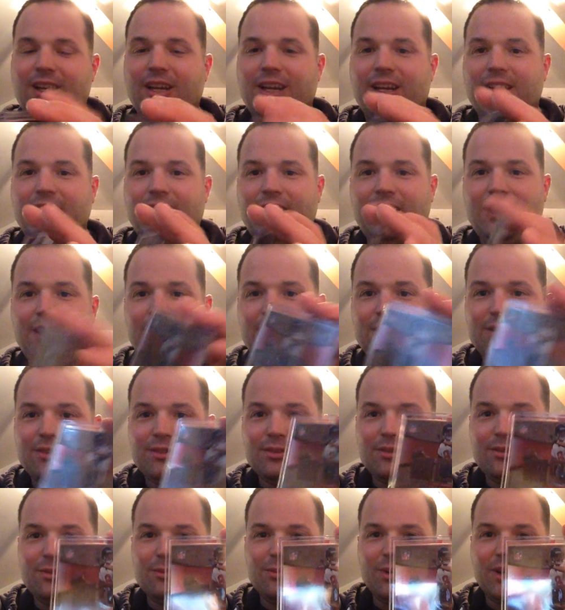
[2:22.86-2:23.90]
And
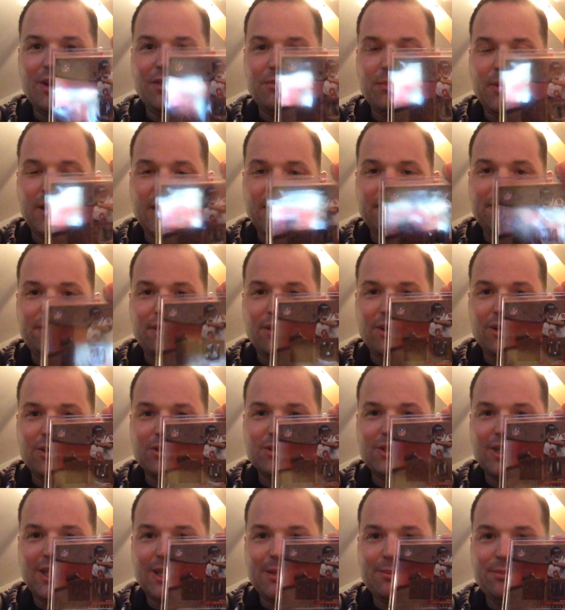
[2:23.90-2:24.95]
one of my
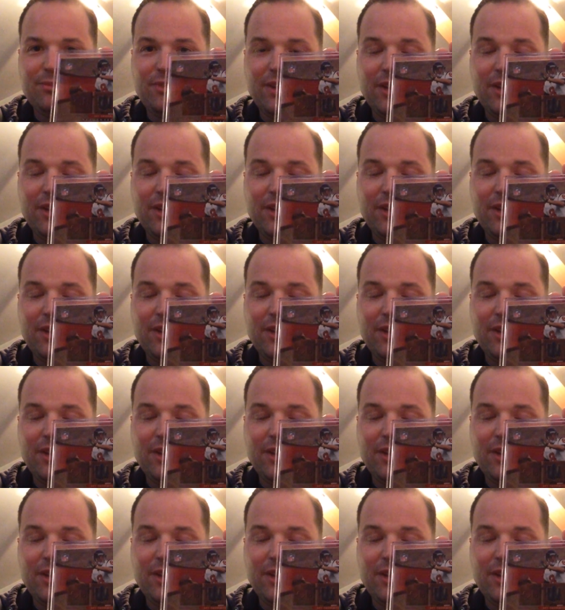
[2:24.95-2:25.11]
all-time